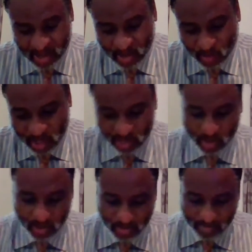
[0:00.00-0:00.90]
which
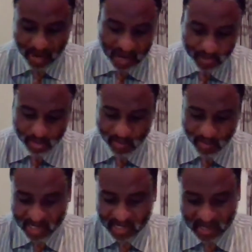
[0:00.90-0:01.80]
will perhaps
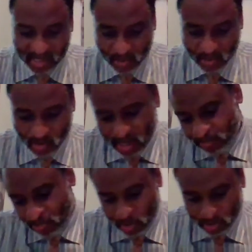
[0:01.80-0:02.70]
provide another
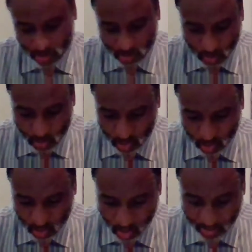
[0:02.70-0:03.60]
$1.2 to
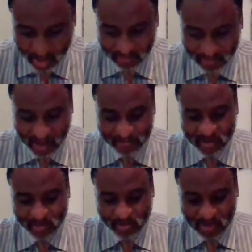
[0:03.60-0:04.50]

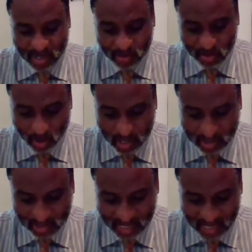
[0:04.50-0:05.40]
$1.5 billion
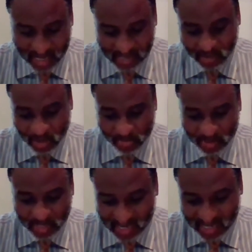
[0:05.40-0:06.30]
that will be
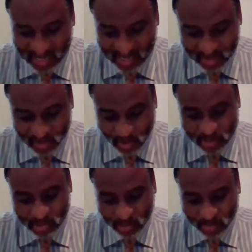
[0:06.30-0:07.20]
dedicated
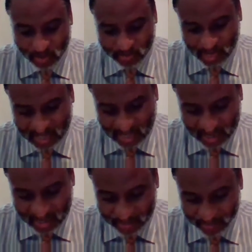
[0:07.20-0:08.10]
towards
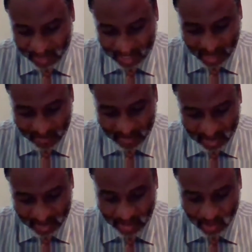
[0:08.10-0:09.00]

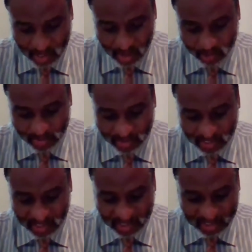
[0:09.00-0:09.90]
climate and weather
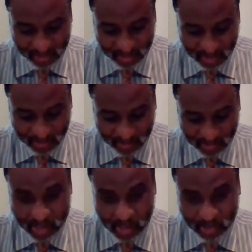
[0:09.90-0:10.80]
observation systems.
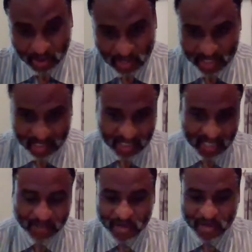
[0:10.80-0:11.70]
So there's a
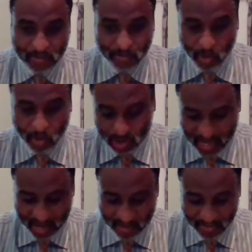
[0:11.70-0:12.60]
significant pot there